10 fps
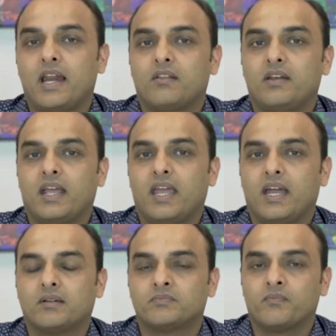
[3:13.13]
the end of the
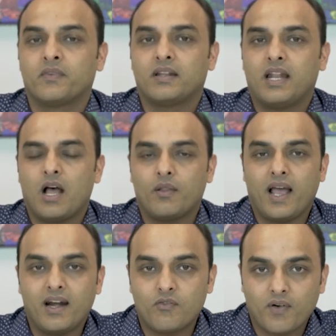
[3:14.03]
decade. Now,
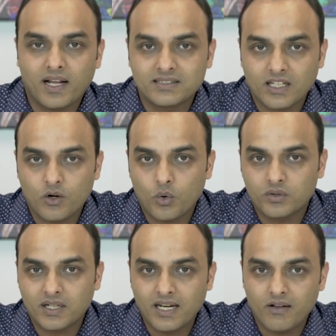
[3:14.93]
that reflects a
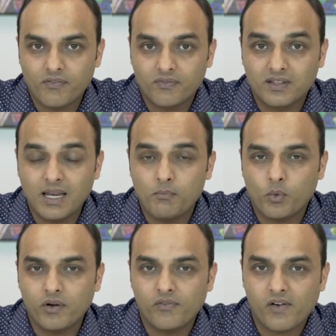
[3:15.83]
growth rate of
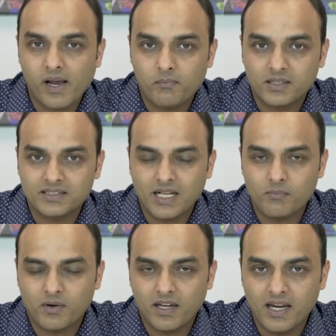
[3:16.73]

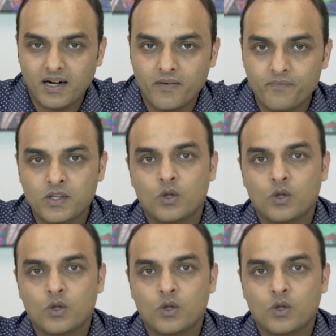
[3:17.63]
3.5% per year,